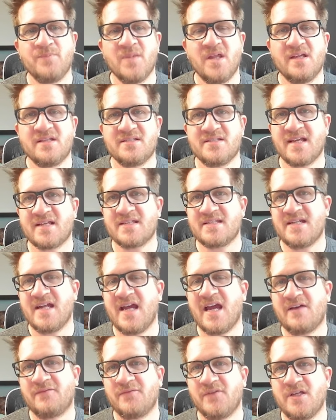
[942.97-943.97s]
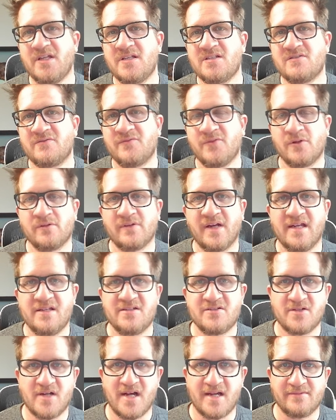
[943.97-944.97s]
6.5-inch full range
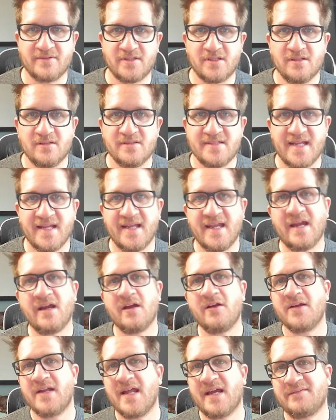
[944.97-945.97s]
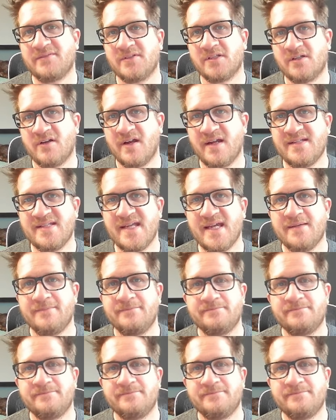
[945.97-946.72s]
driver. Take care and have a great day.